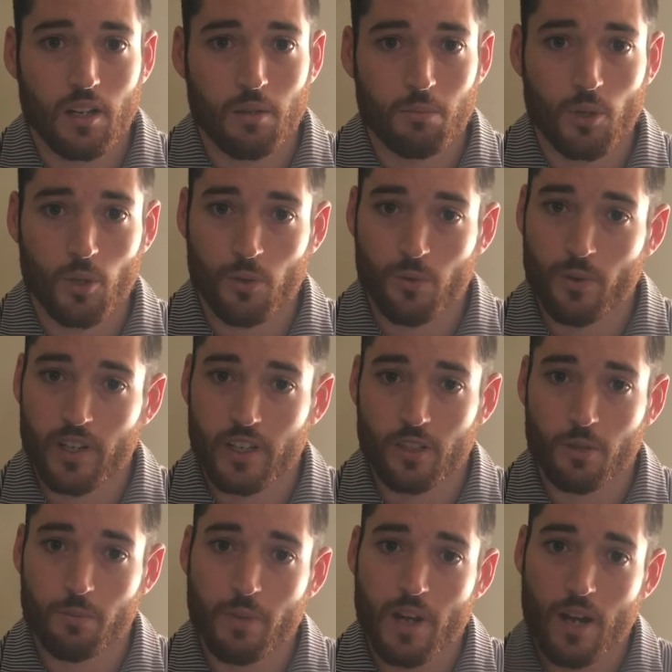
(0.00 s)
both
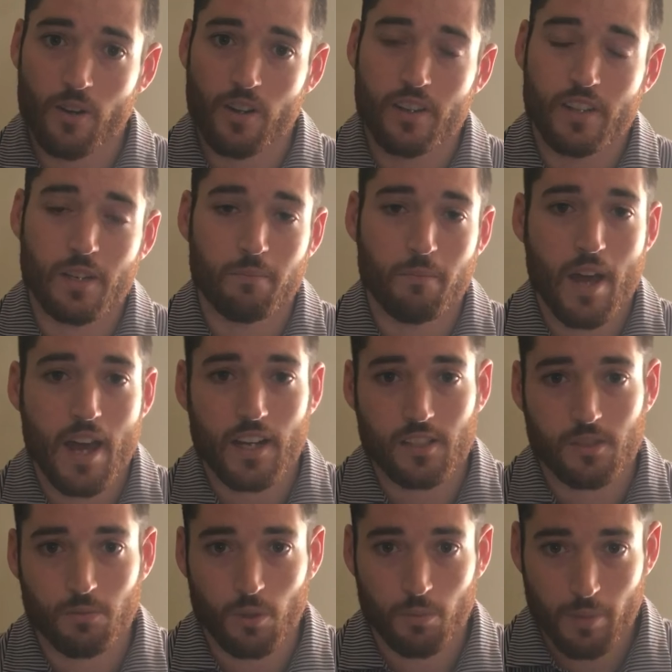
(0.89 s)
regular power and then
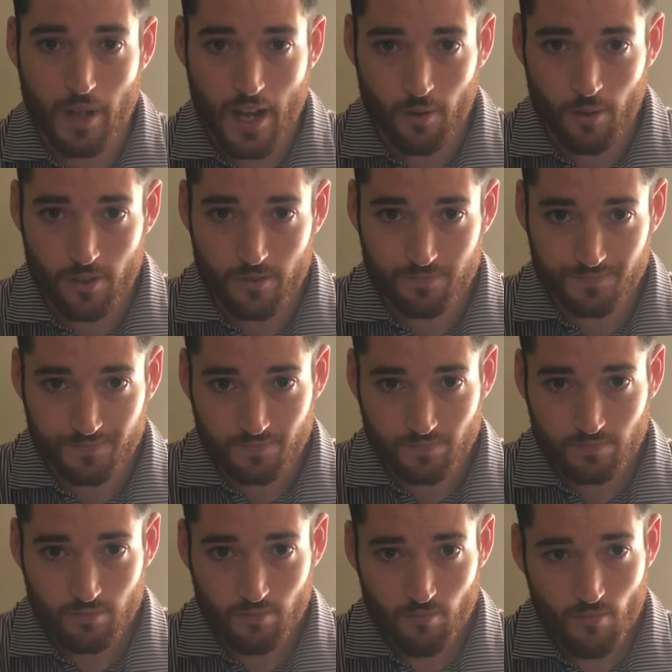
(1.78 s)
maximal power.
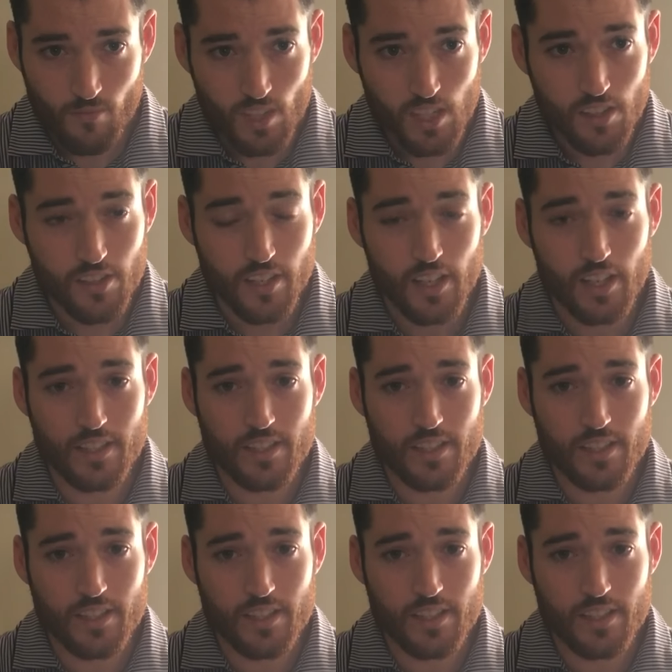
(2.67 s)
The